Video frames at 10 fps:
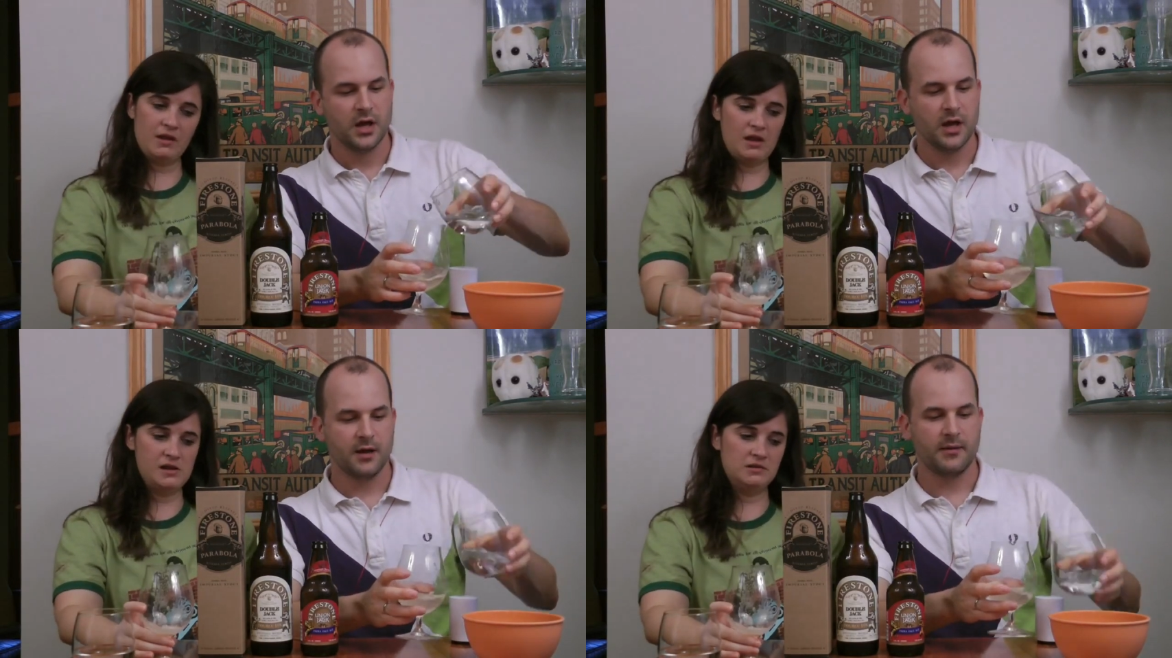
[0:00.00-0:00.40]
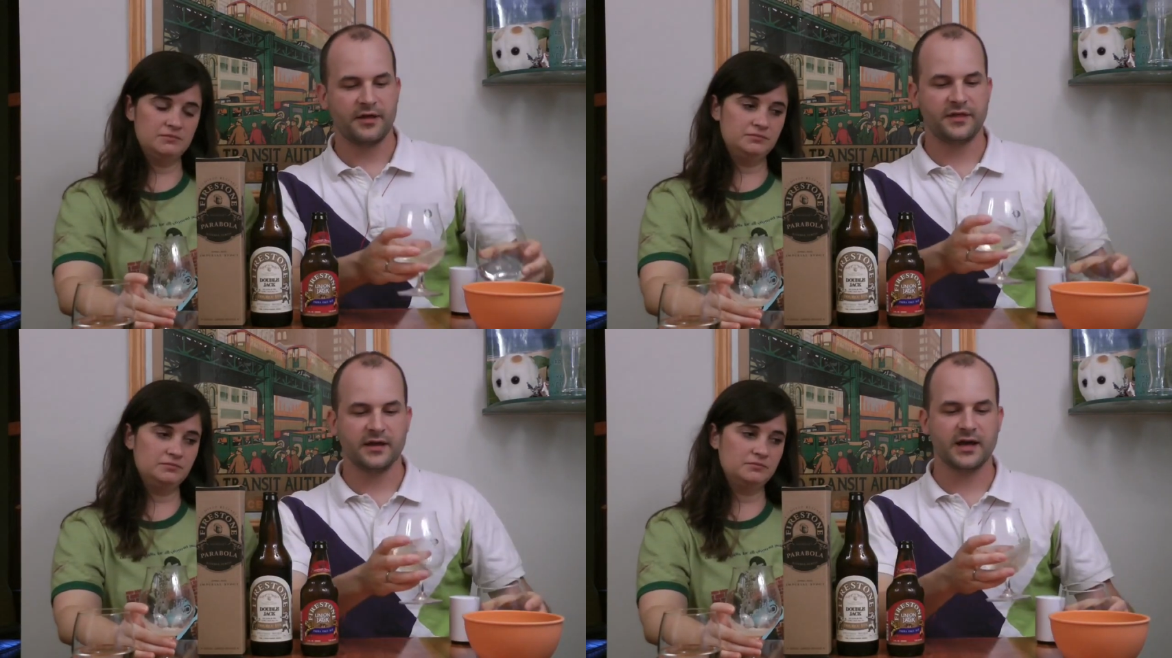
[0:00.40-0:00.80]
Speaker 1: Um, I
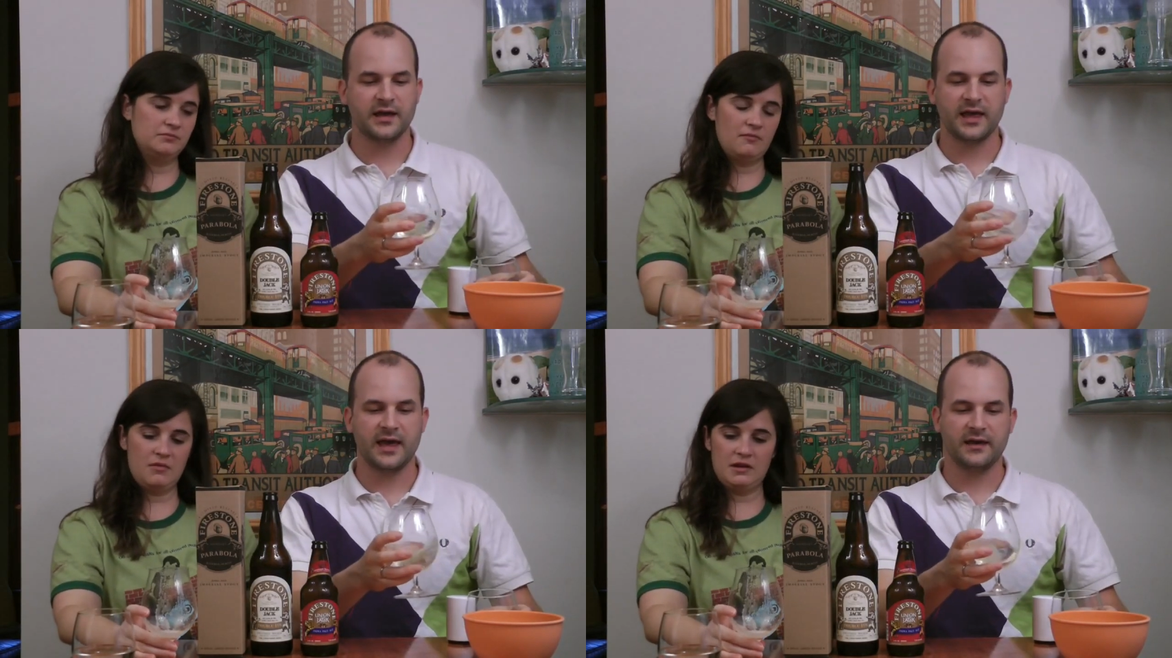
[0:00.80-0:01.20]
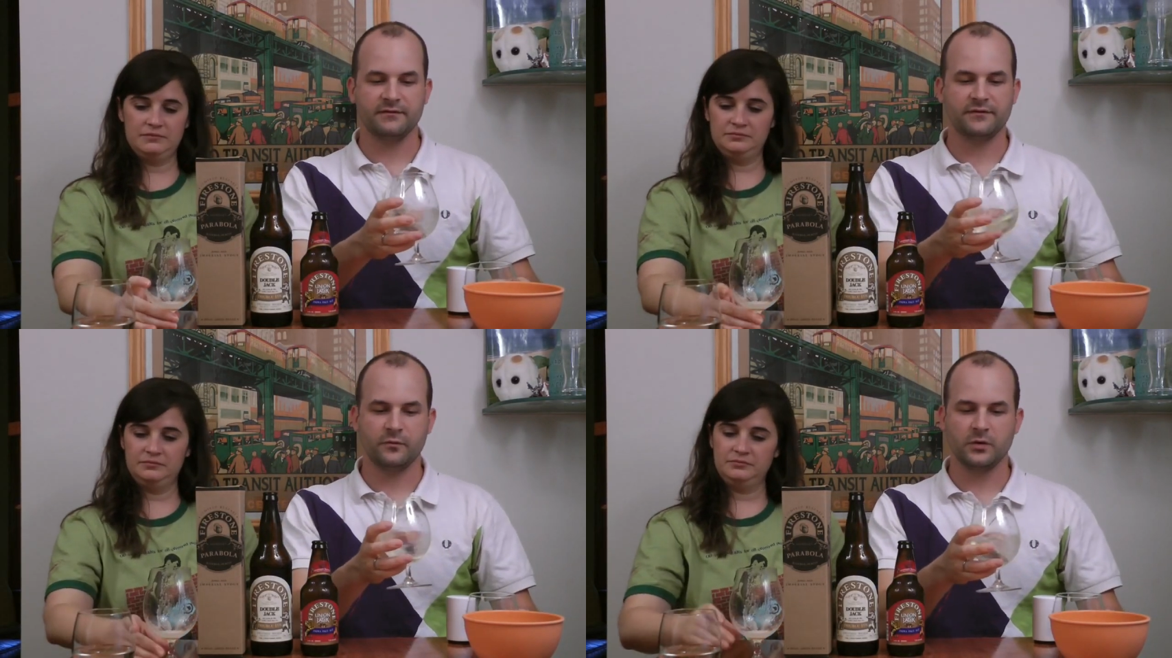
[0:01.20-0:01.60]
think I
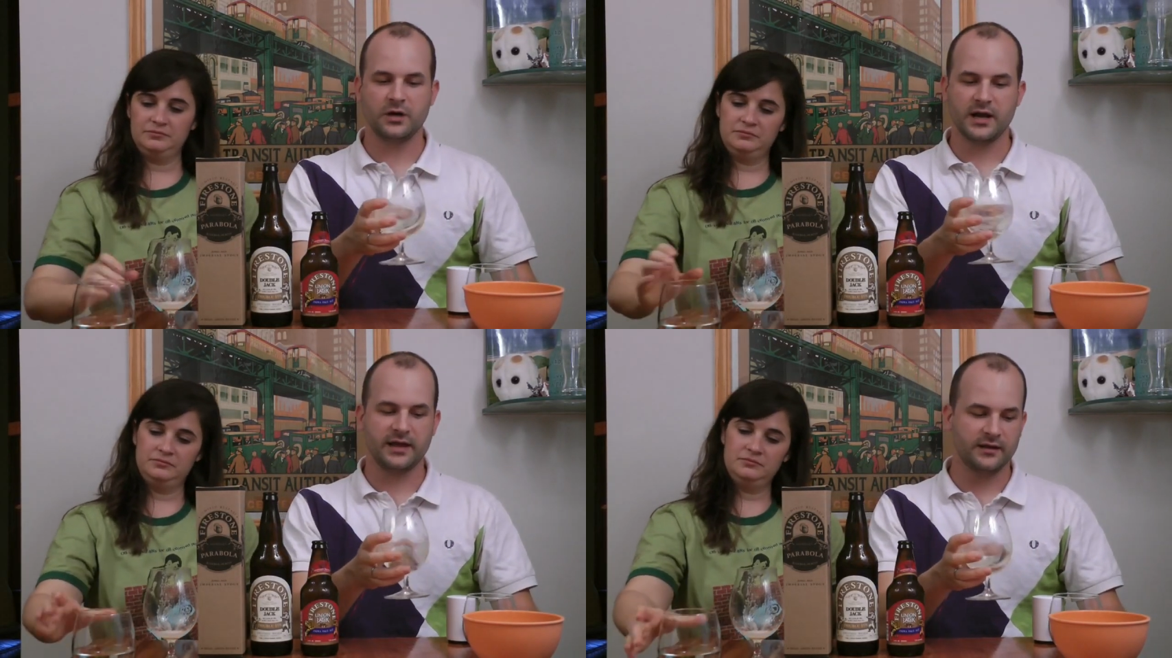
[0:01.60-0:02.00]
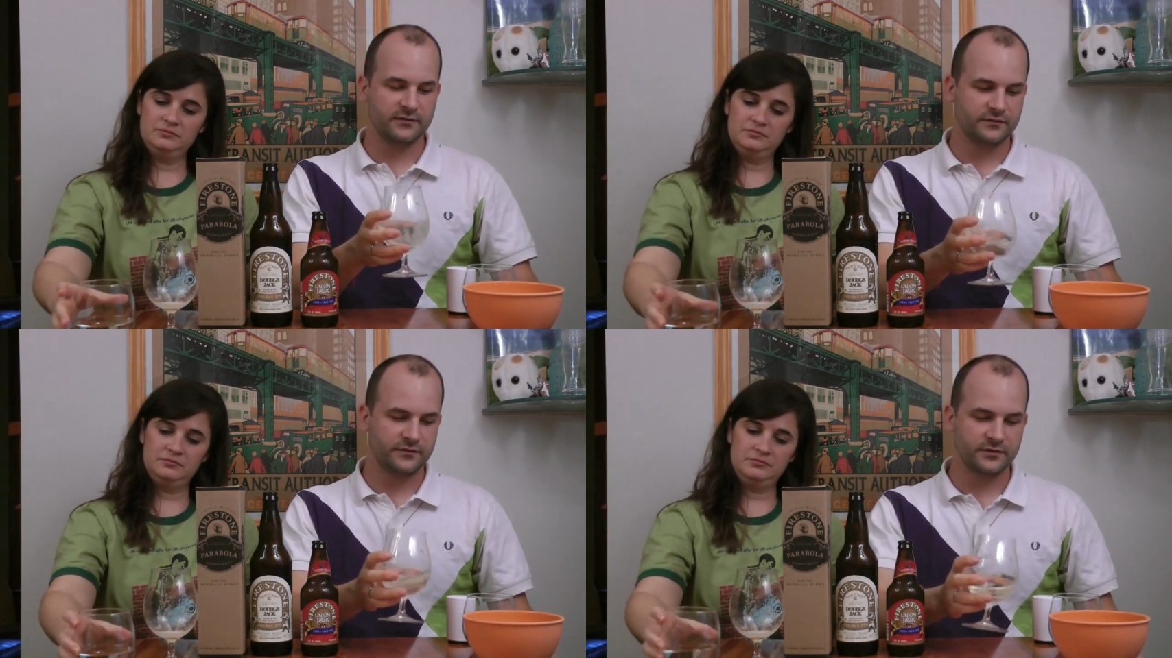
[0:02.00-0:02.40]
gave... What did I
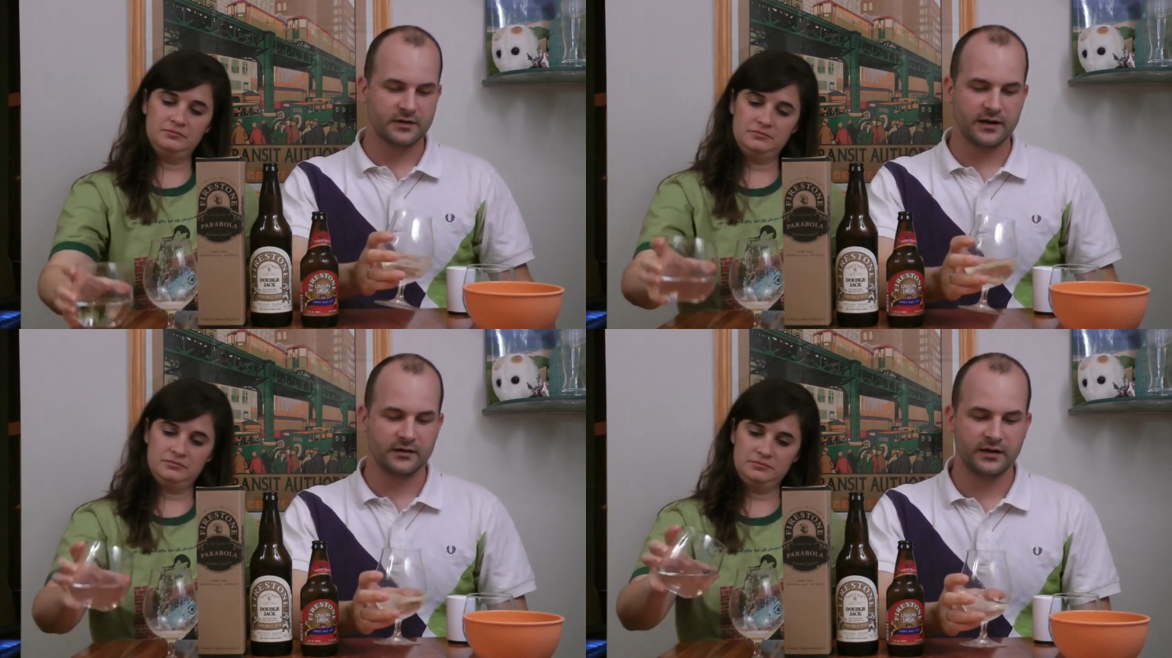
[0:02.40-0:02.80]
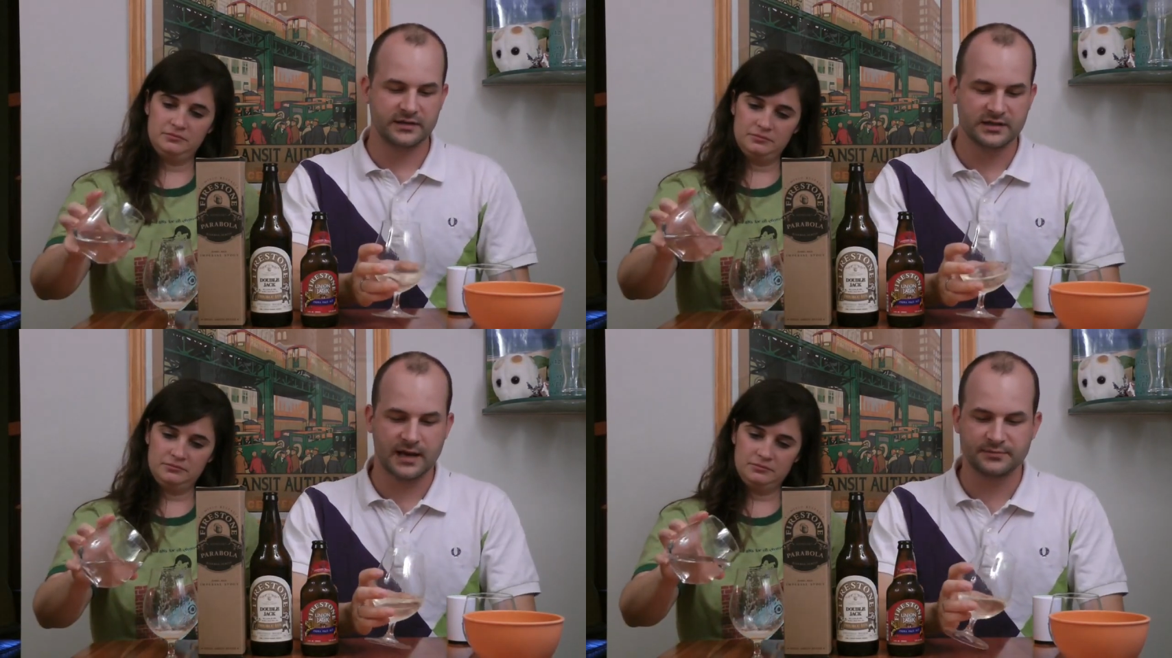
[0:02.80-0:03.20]
give the
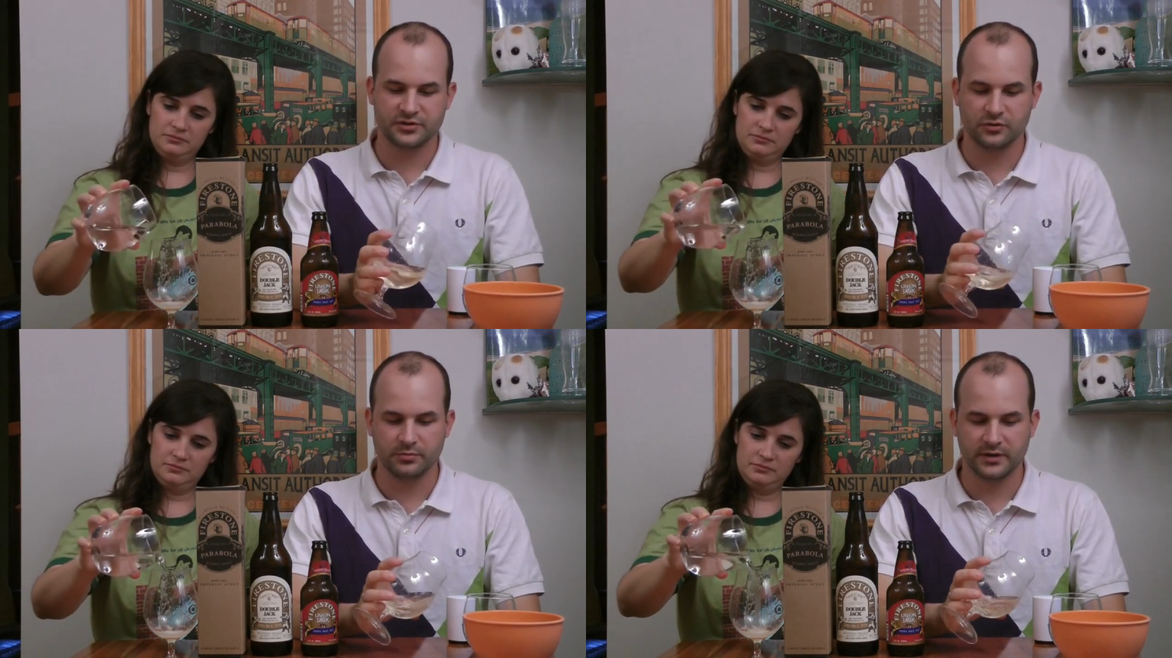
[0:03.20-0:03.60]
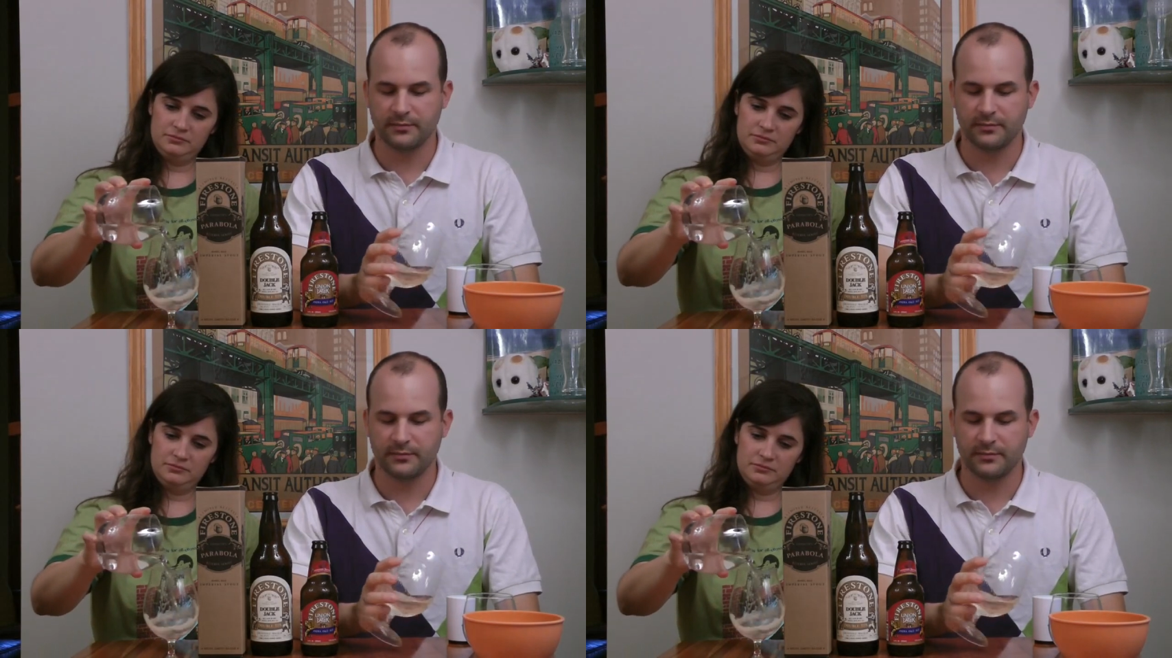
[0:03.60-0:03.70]
Lagunitas Hop Stupid?